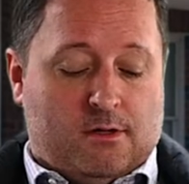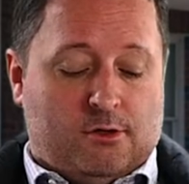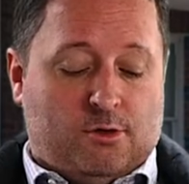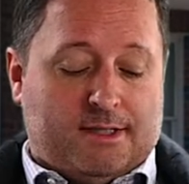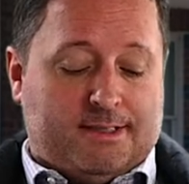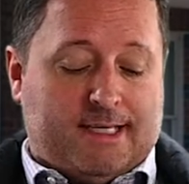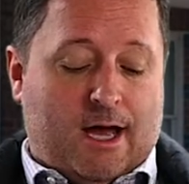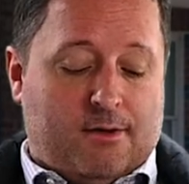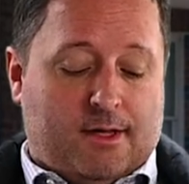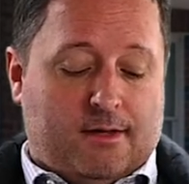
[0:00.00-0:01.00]
Lucas
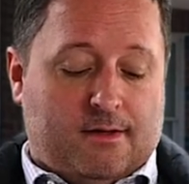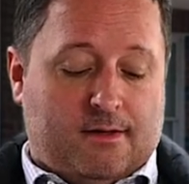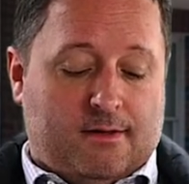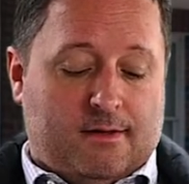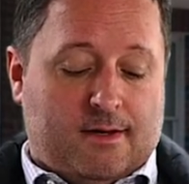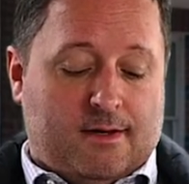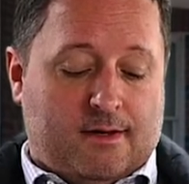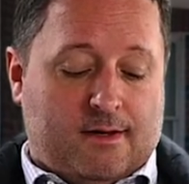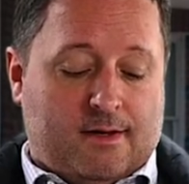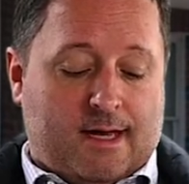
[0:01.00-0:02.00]
County
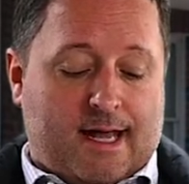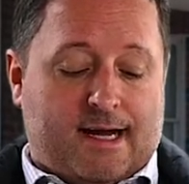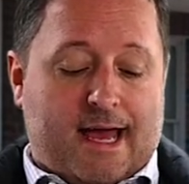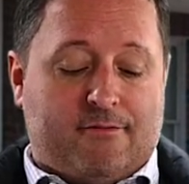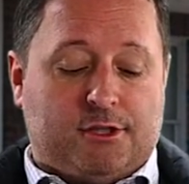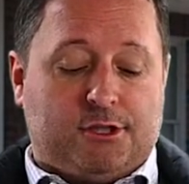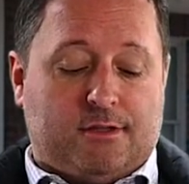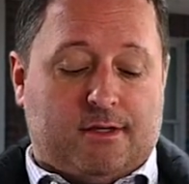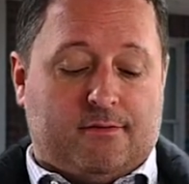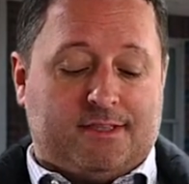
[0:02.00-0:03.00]
had an average
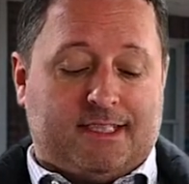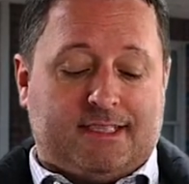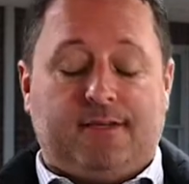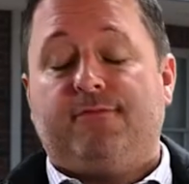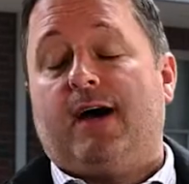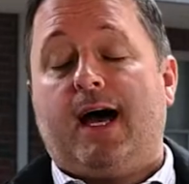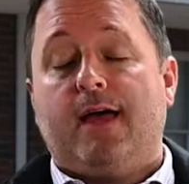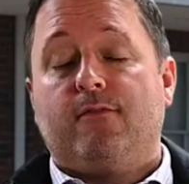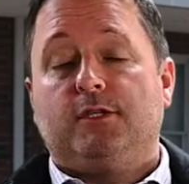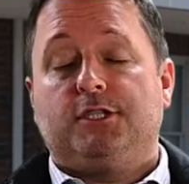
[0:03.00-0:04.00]
of
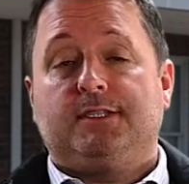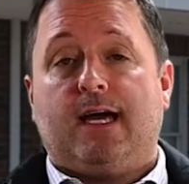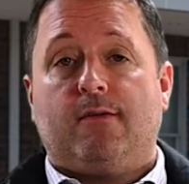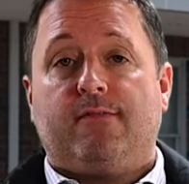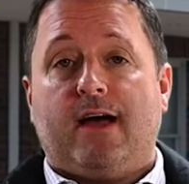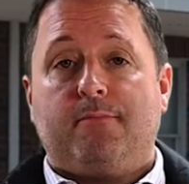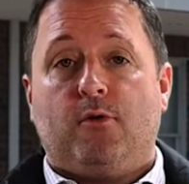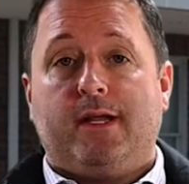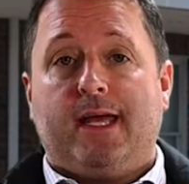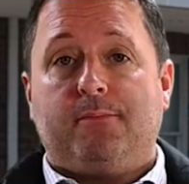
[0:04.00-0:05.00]
65, which is down
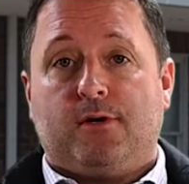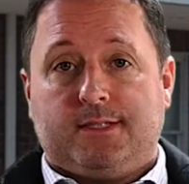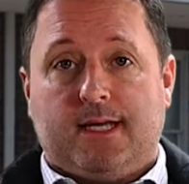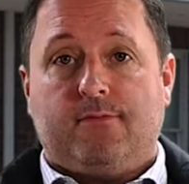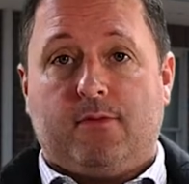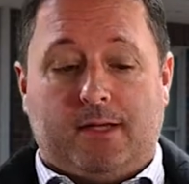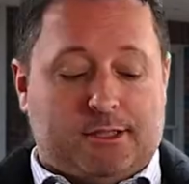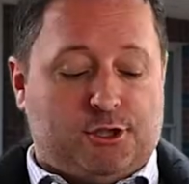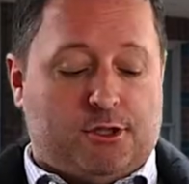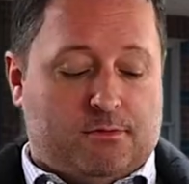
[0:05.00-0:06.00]
5.8% from
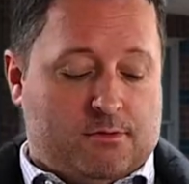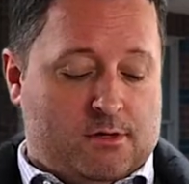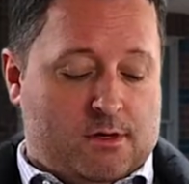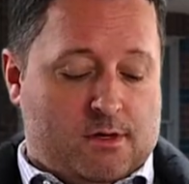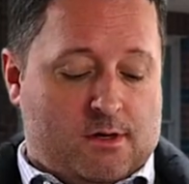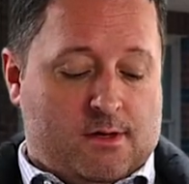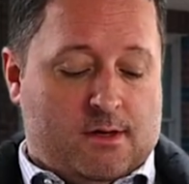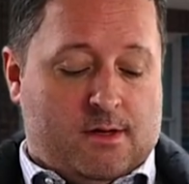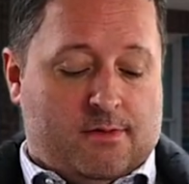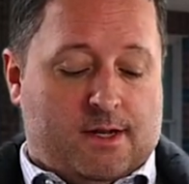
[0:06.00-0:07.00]
last year.
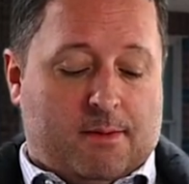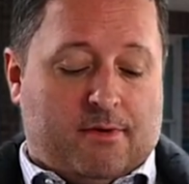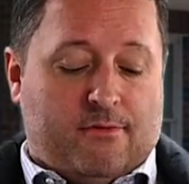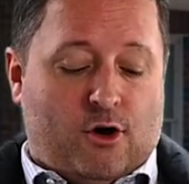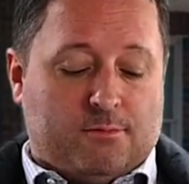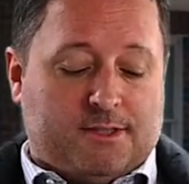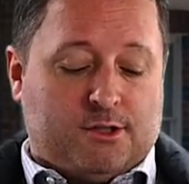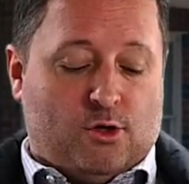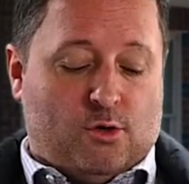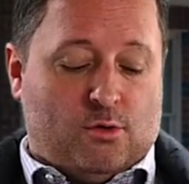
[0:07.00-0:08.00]
The number of homes
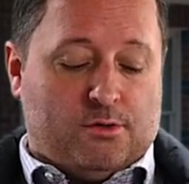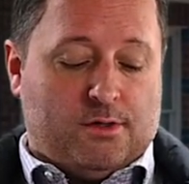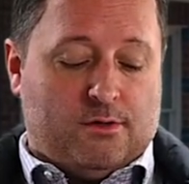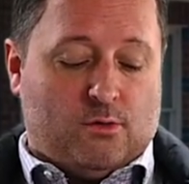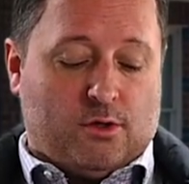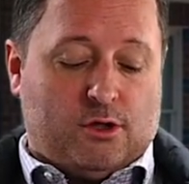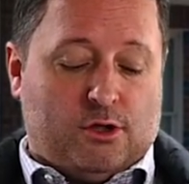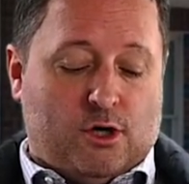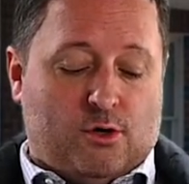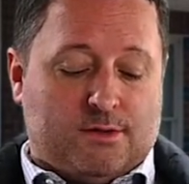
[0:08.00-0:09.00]
sold or
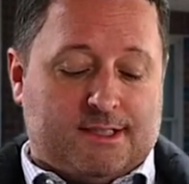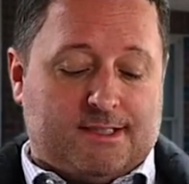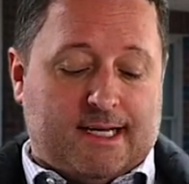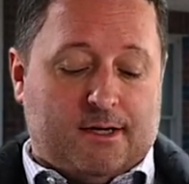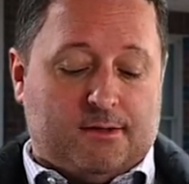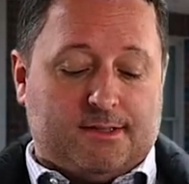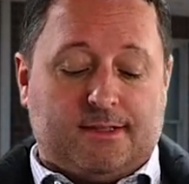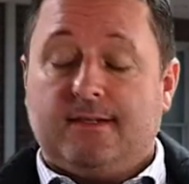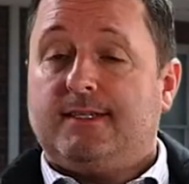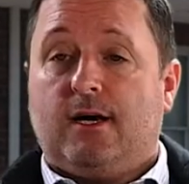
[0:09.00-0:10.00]
closed sales
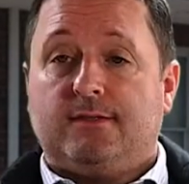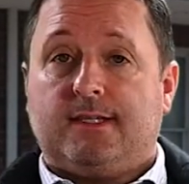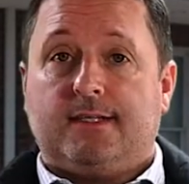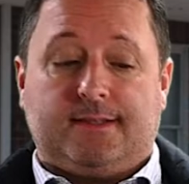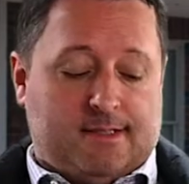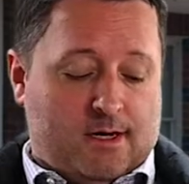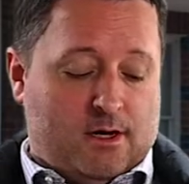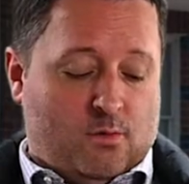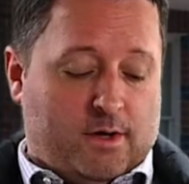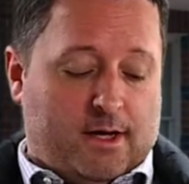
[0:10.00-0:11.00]
tells us
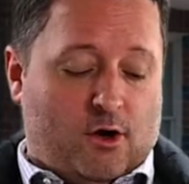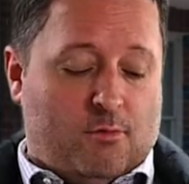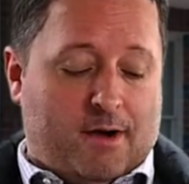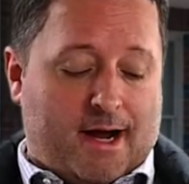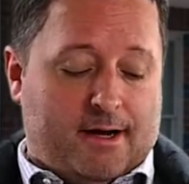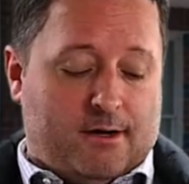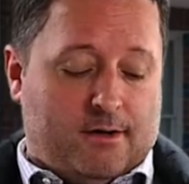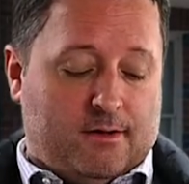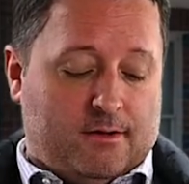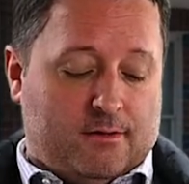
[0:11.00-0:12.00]
what a home
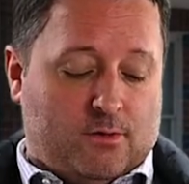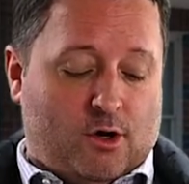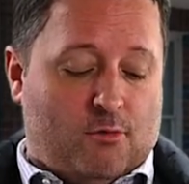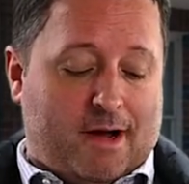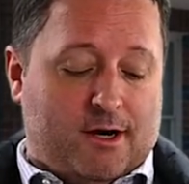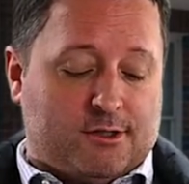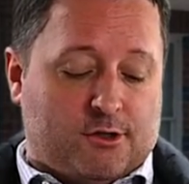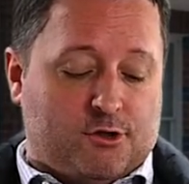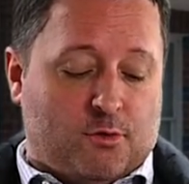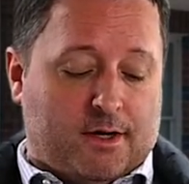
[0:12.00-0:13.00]
buyer what home buyers
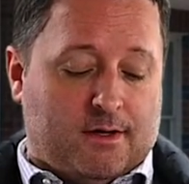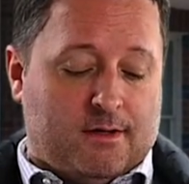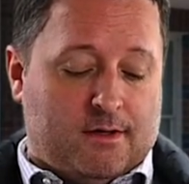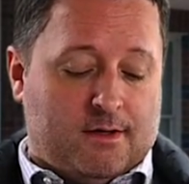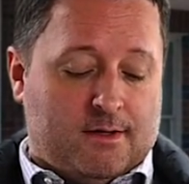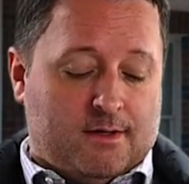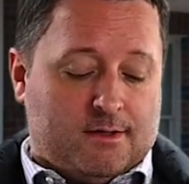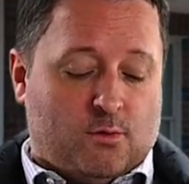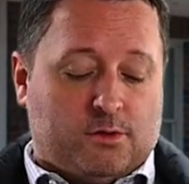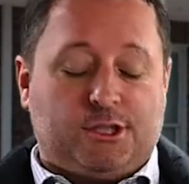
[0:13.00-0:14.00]
are doing.
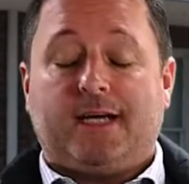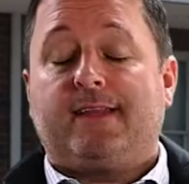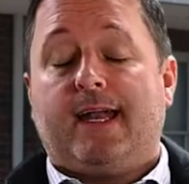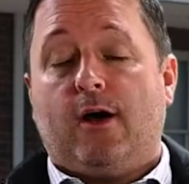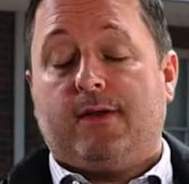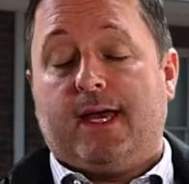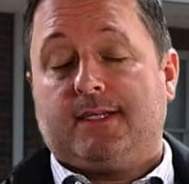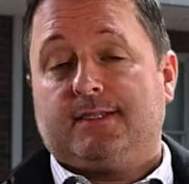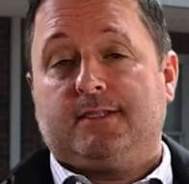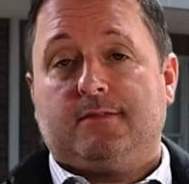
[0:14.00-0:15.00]
So we'll check that out
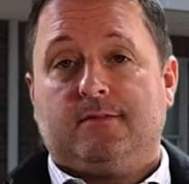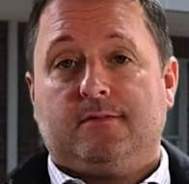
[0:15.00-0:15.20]
next.